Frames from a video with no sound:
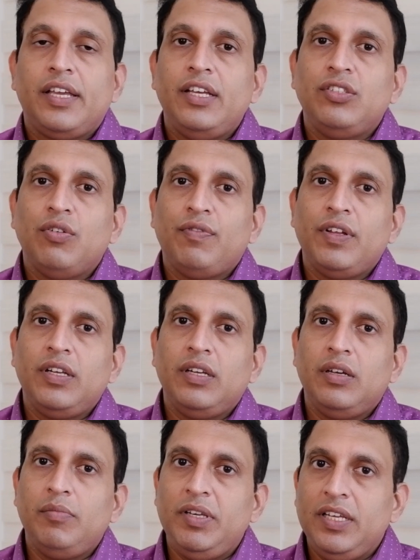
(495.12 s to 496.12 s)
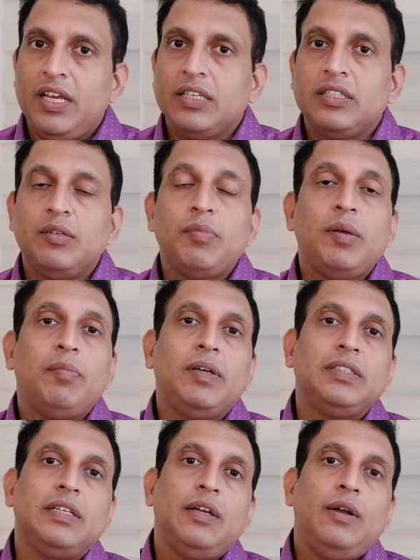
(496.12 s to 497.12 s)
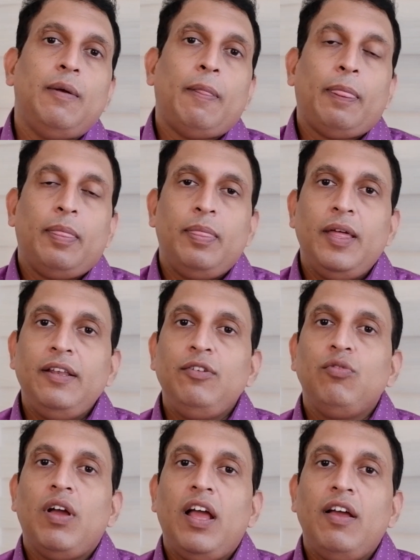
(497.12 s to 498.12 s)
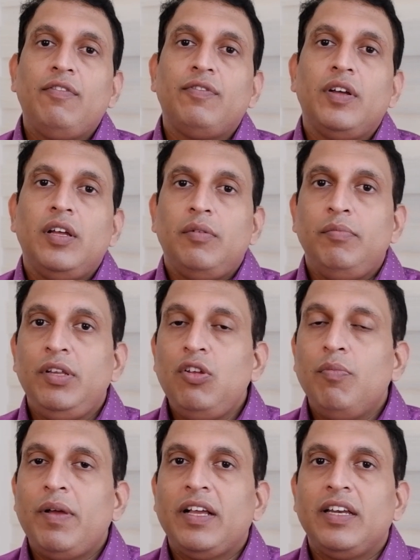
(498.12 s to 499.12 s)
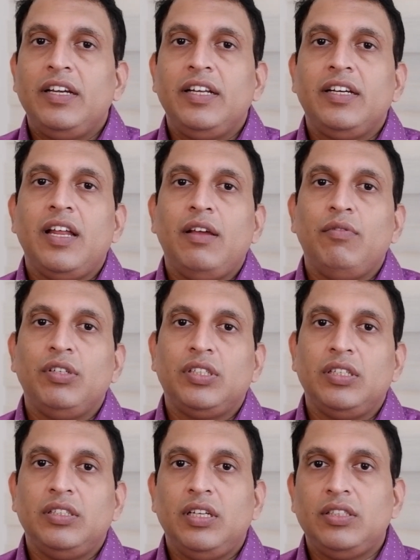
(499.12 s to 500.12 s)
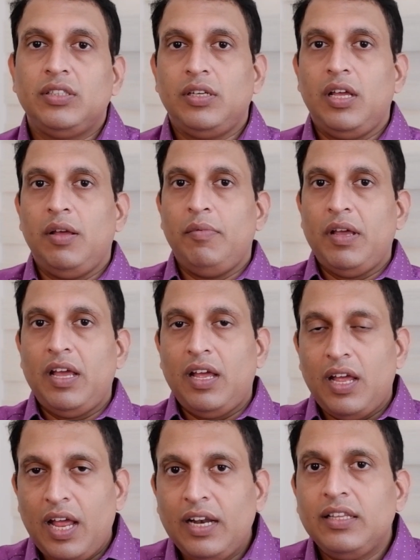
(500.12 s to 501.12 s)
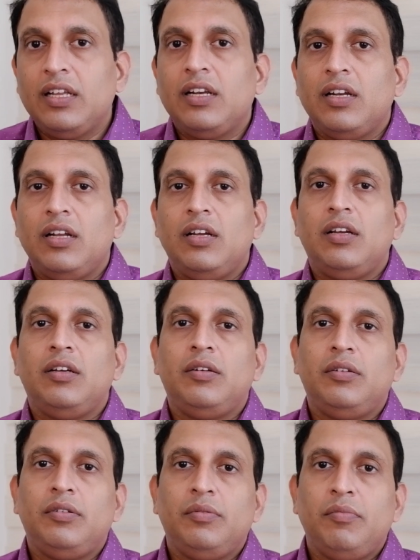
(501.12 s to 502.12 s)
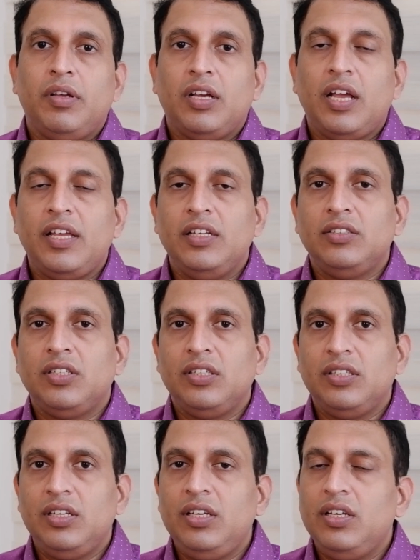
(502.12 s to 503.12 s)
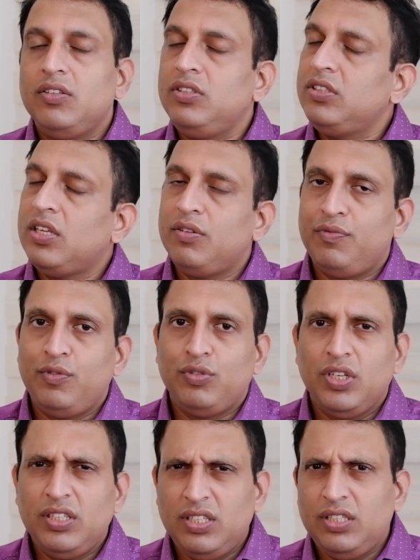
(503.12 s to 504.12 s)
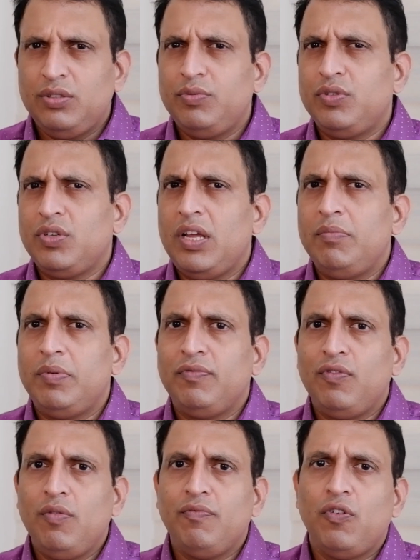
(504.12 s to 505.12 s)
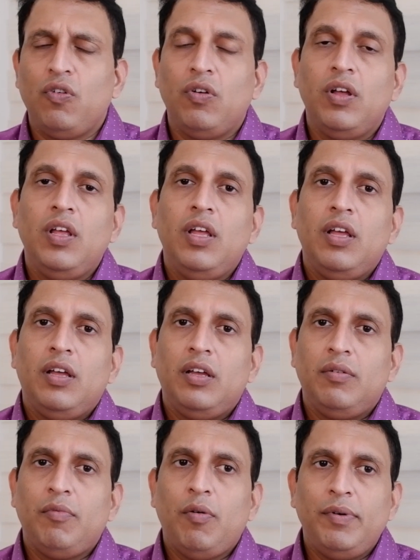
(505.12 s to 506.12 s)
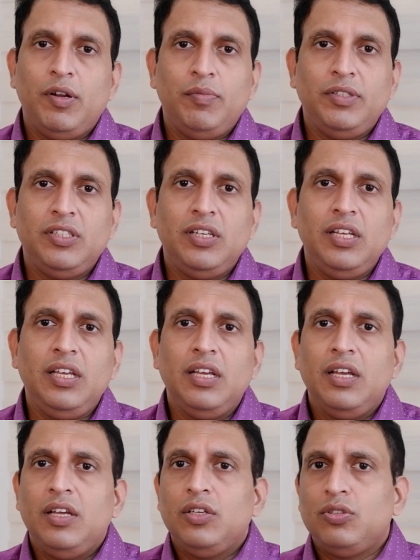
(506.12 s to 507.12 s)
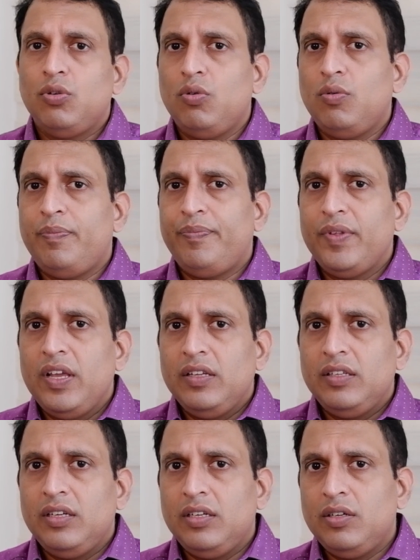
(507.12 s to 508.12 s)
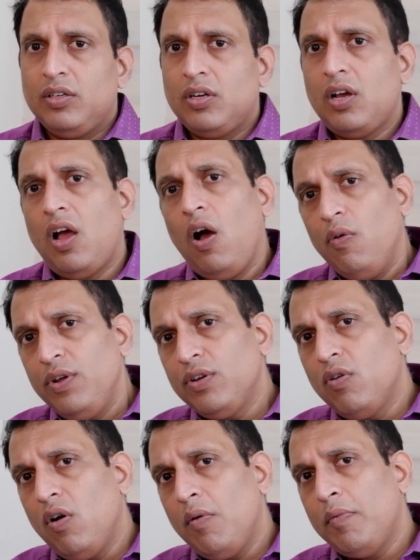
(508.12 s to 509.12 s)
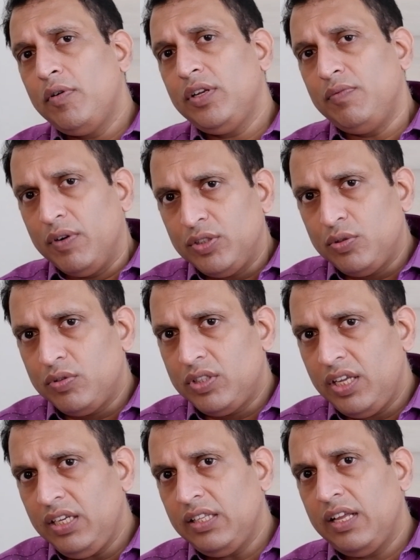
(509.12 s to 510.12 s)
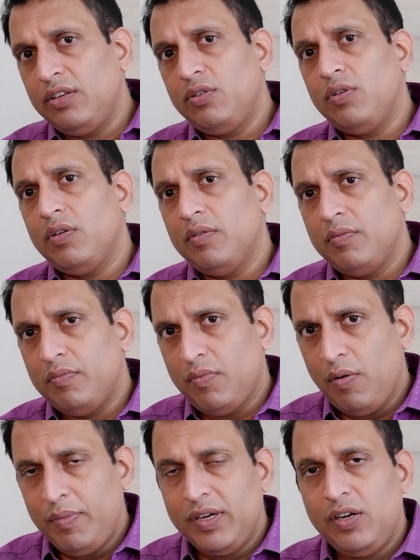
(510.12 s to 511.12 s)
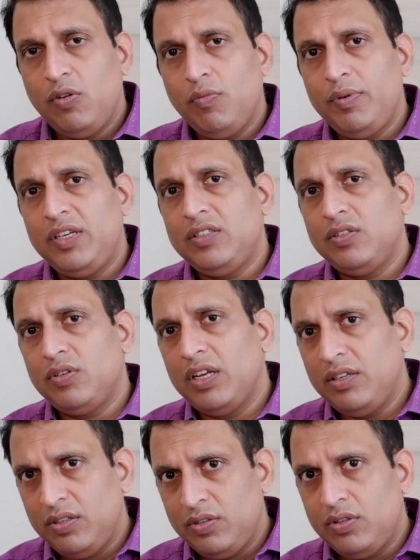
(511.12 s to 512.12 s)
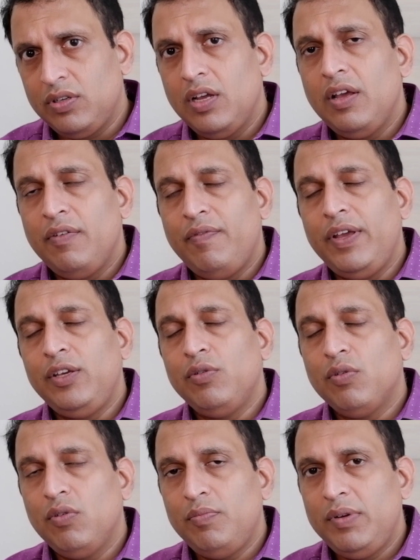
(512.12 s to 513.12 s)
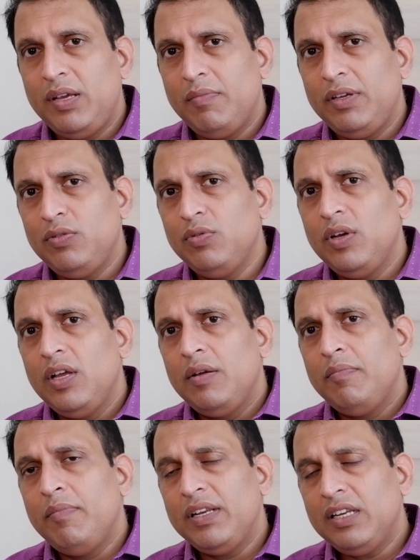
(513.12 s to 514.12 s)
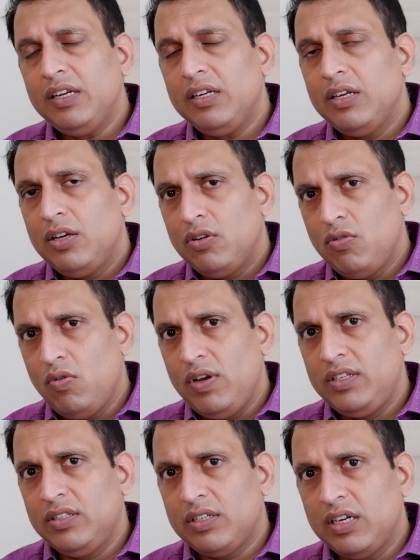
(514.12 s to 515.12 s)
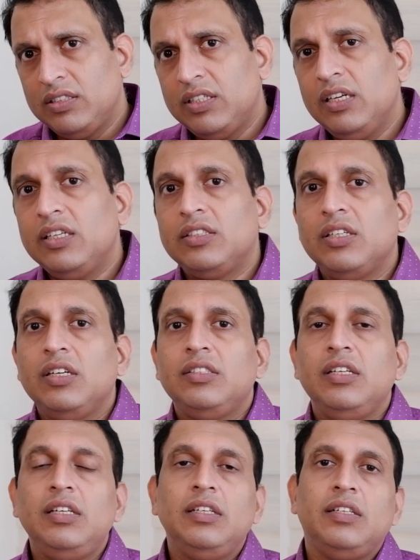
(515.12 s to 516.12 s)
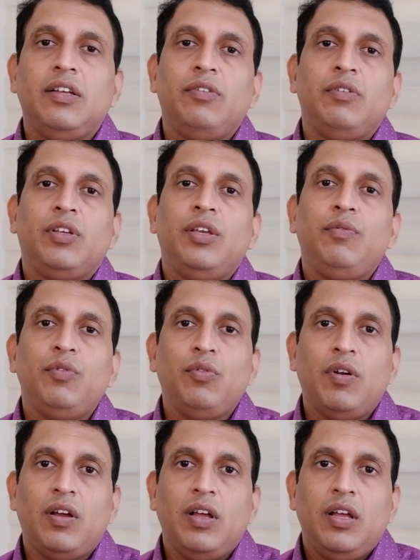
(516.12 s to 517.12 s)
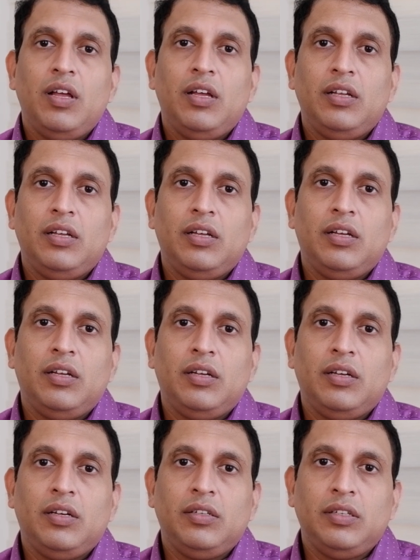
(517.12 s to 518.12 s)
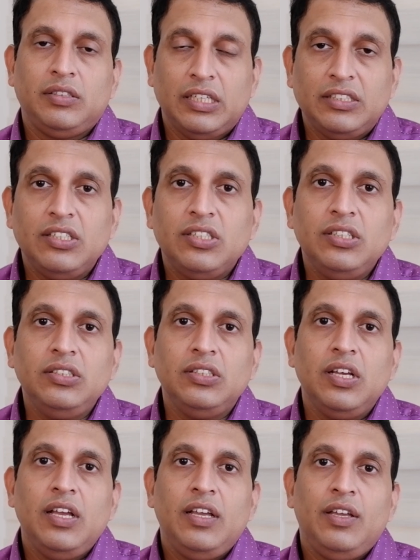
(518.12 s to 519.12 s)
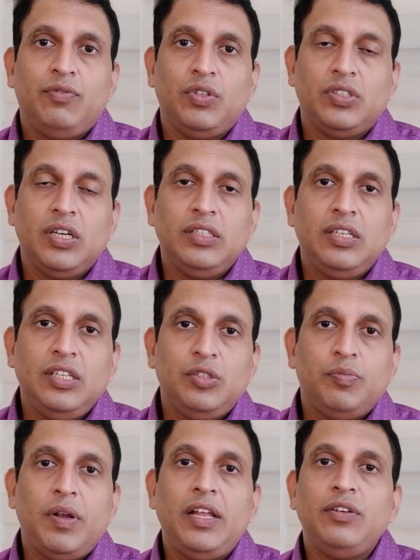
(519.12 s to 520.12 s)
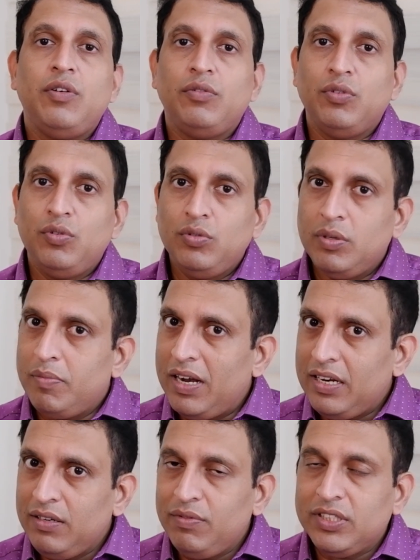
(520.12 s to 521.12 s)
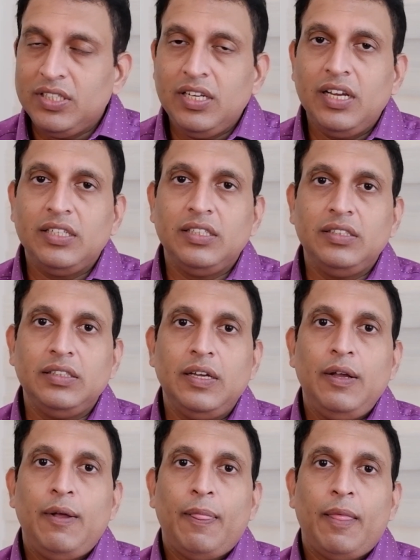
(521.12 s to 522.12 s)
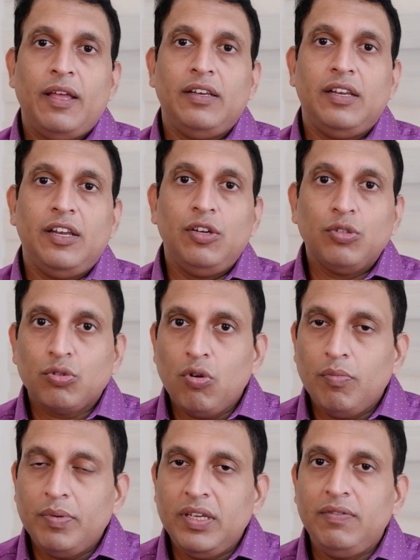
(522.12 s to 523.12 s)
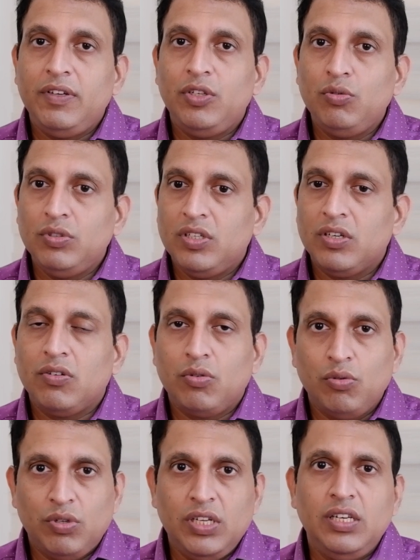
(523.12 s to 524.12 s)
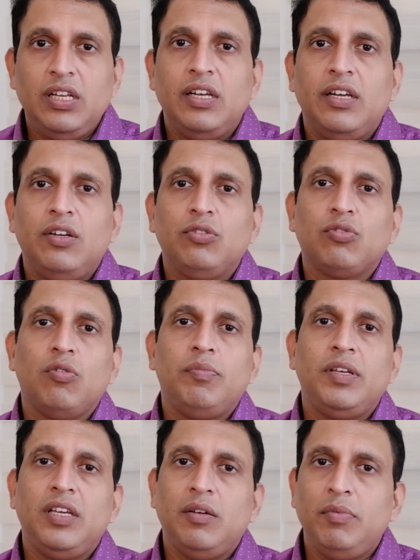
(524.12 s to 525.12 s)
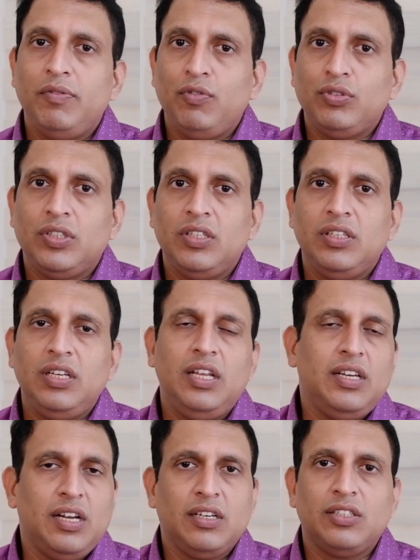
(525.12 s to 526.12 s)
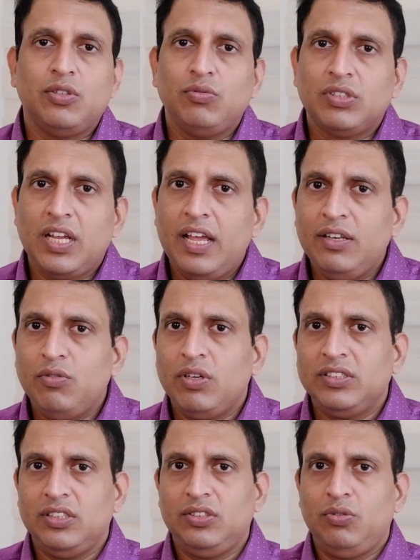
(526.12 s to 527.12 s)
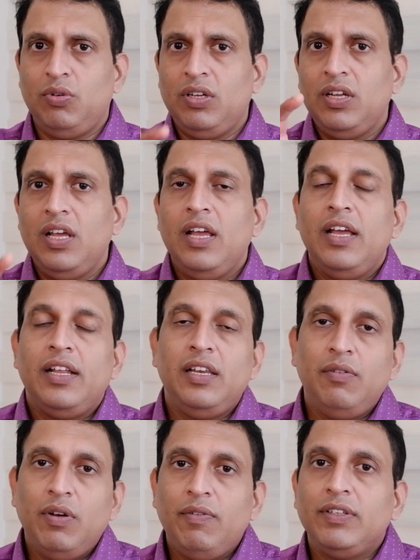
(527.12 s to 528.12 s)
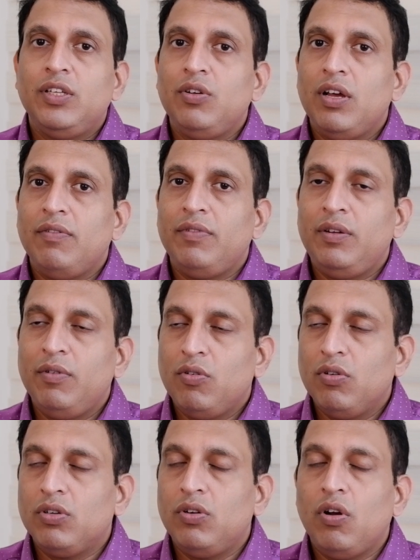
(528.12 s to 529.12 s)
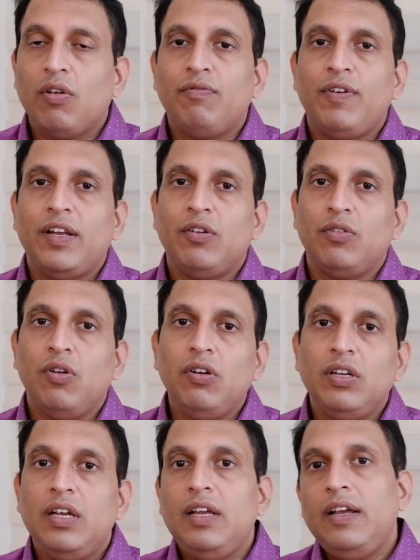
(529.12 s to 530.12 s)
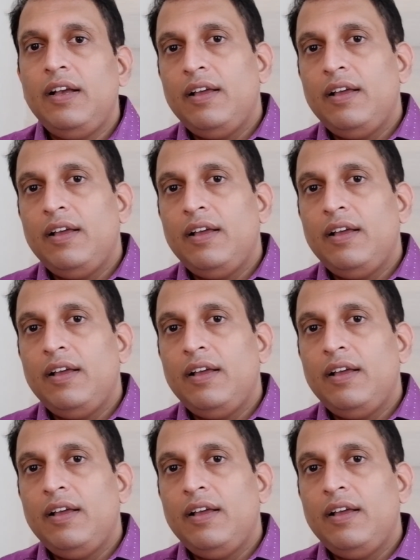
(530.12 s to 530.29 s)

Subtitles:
case of a mini gastric bypass. Then you have biliary pancreatic diversion. That's another high-end surgery. These are the few surgeries which you can perform for morbid obesity. So how do you go about it? Once you think that you are morbidly obese, you can weigh your own BMI, you better go and consult a surgeon. They will give you the suggestions. If the surgery is planned, you have to do the blood investigations and an endoscopy. We do it routinely, an endoscopy here before surgery, and ultrasound scan to assess your liver, whether you have liver got a lot of fat or not.